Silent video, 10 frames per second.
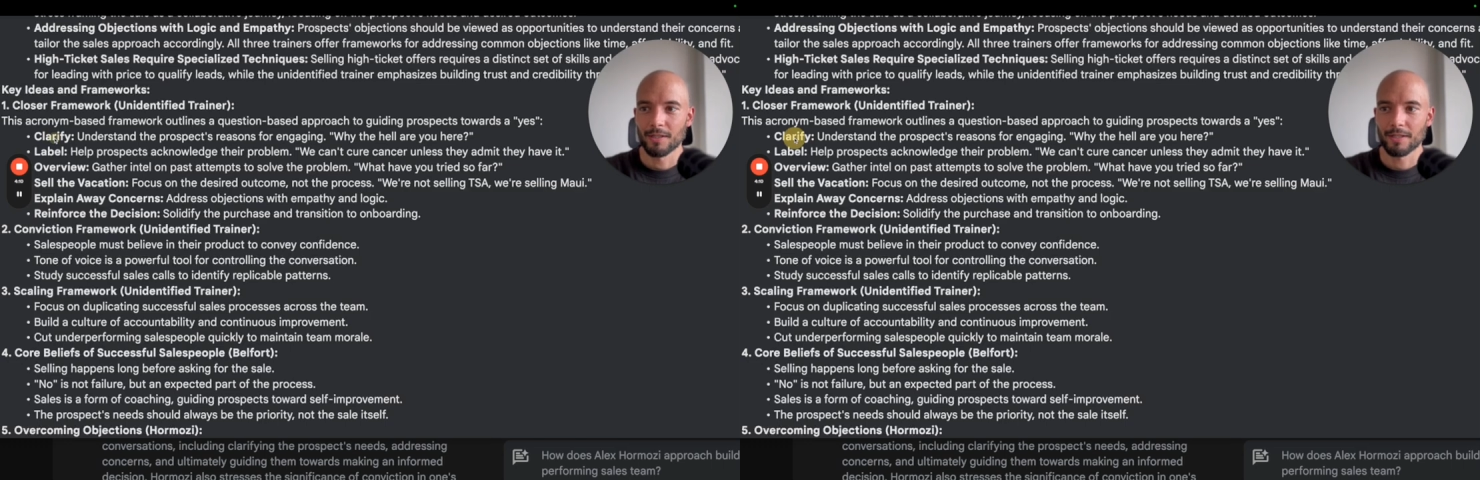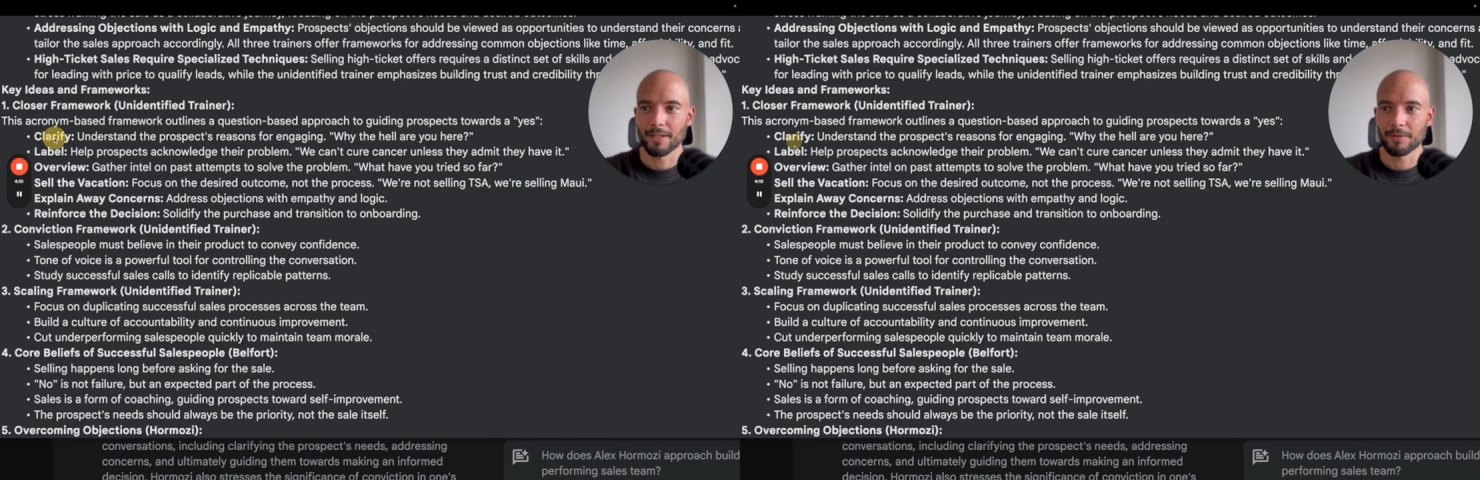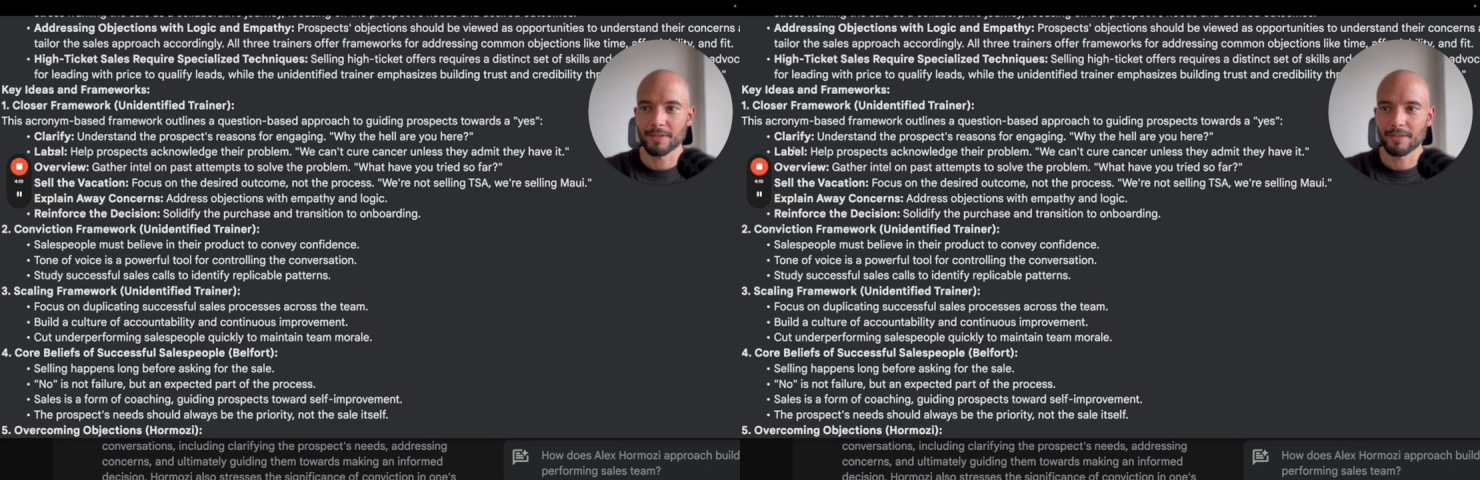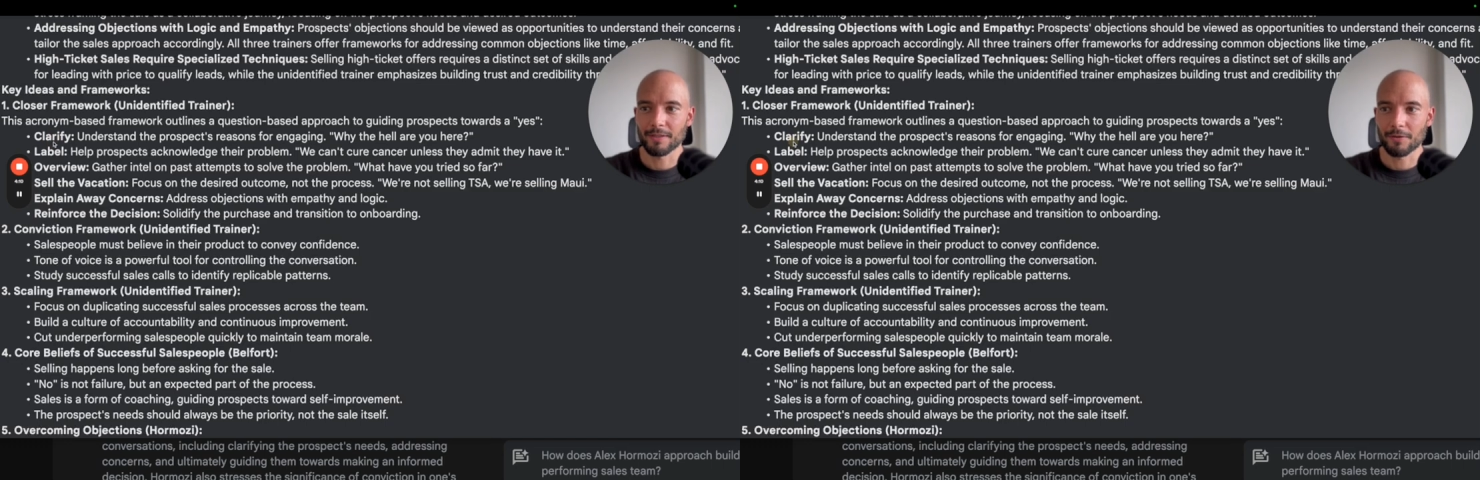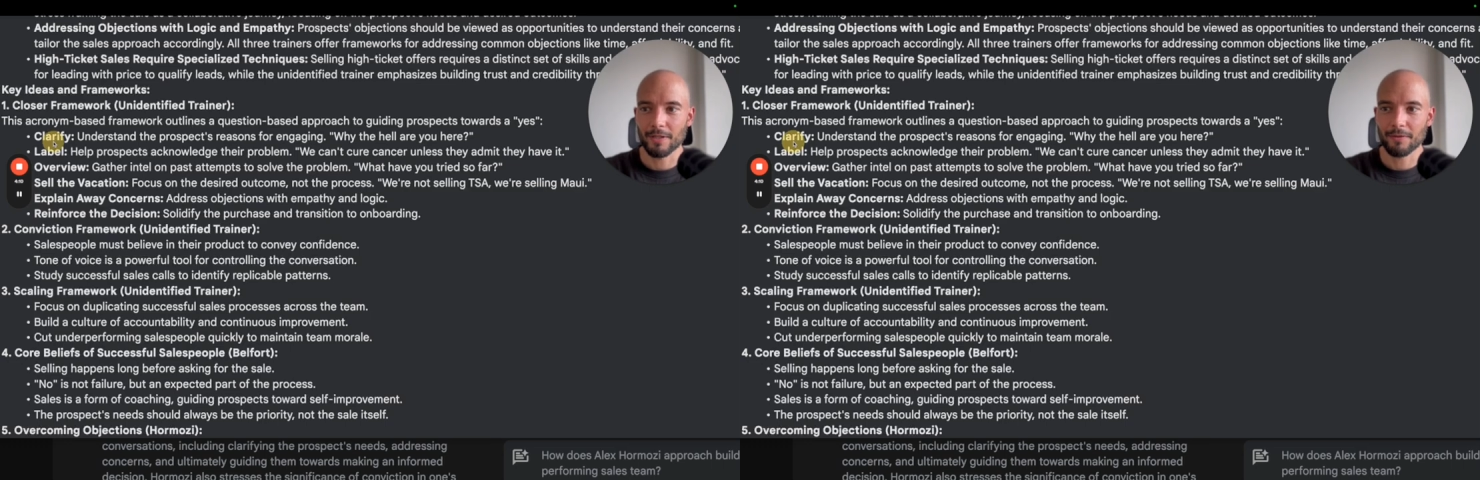
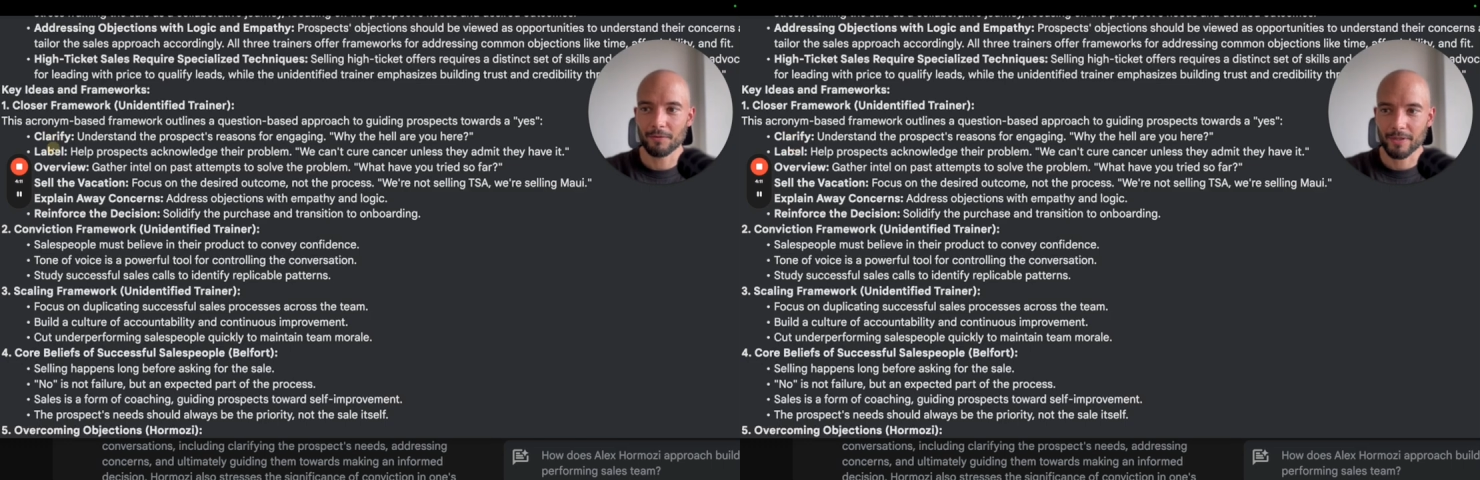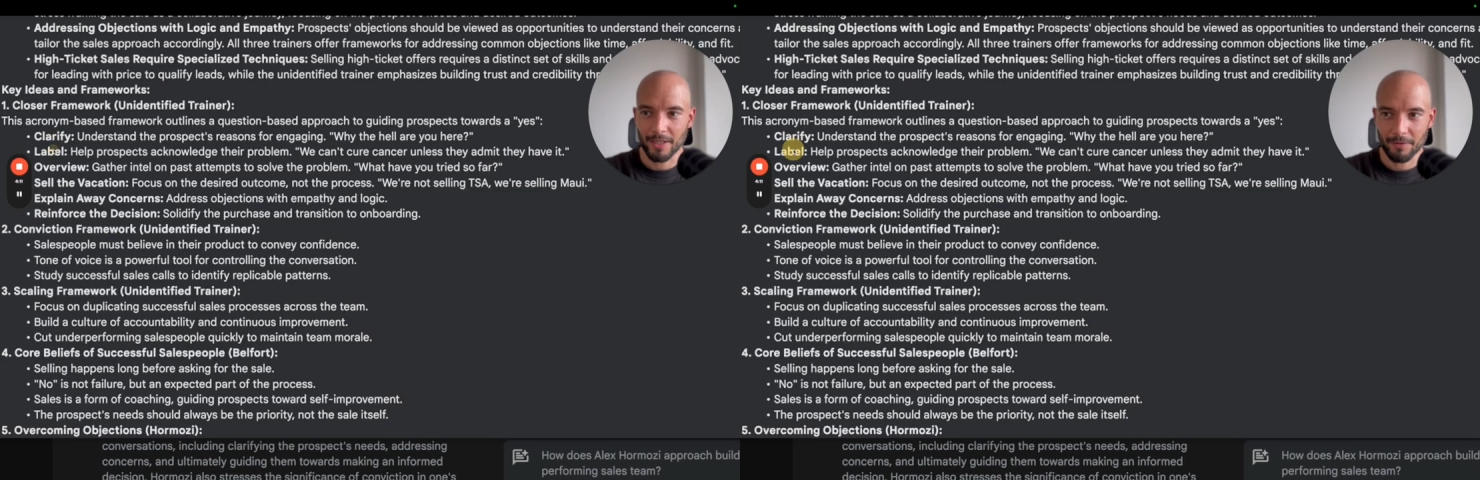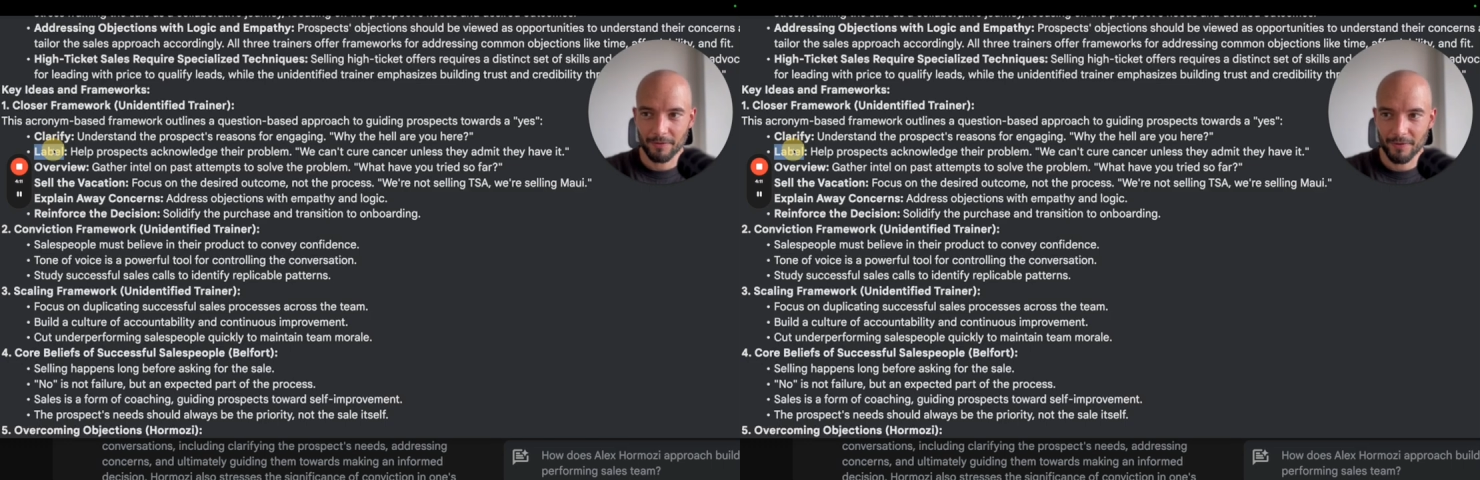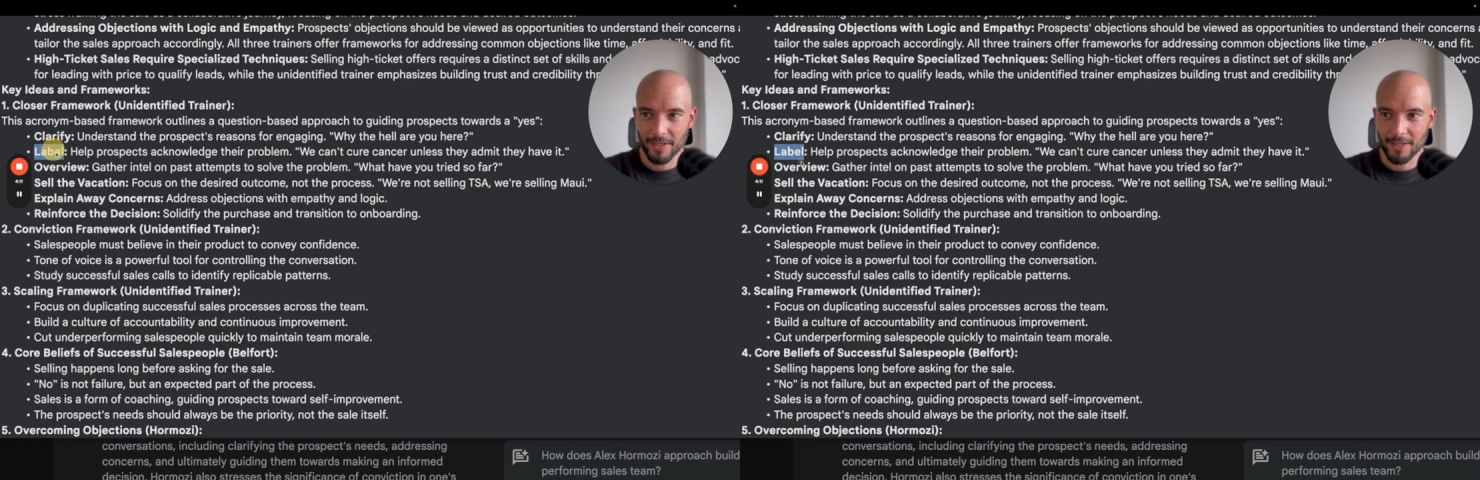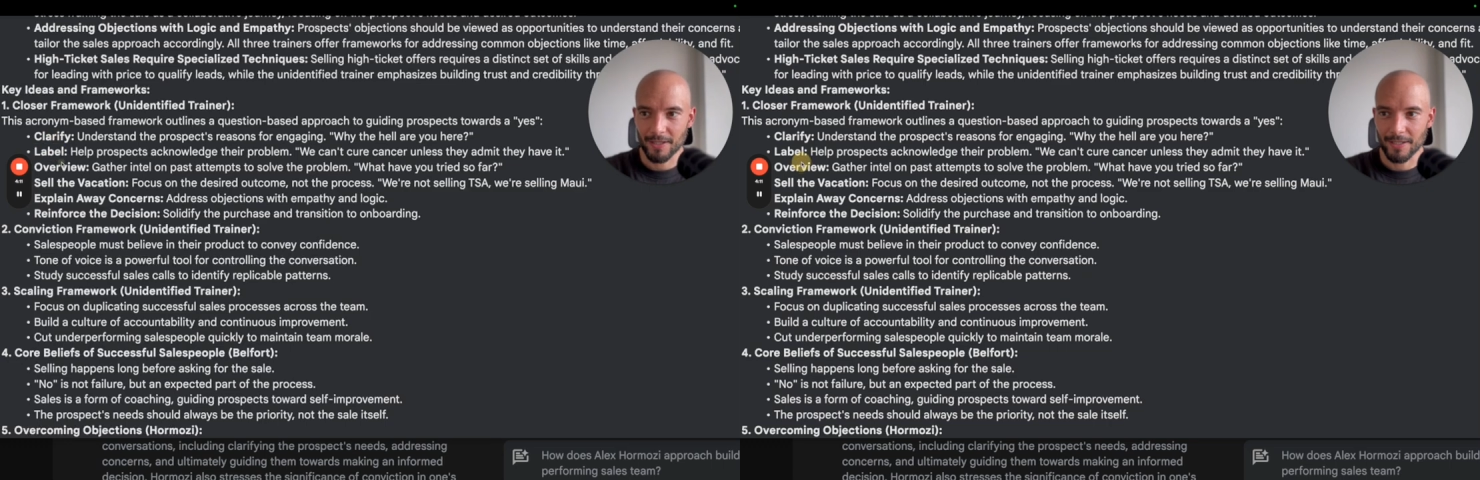
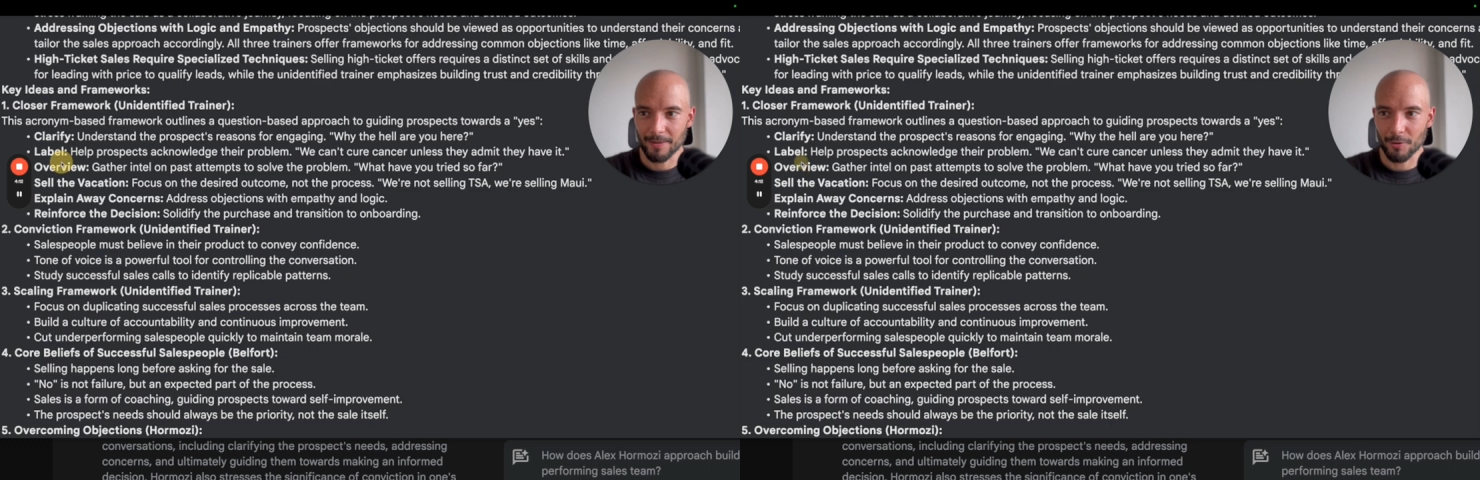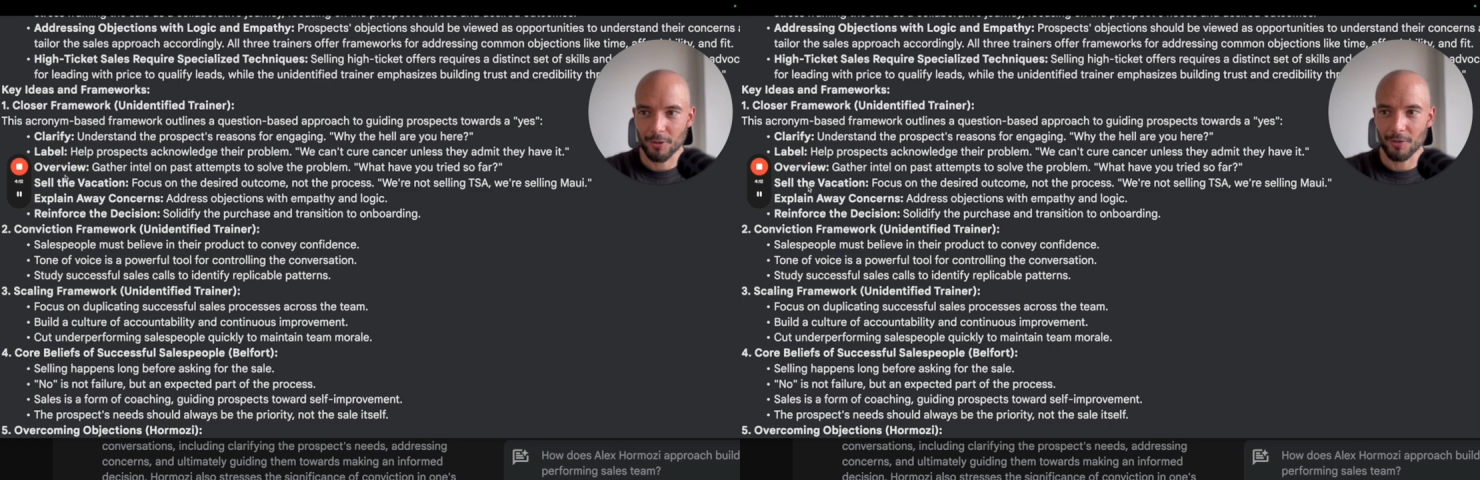clarify, label,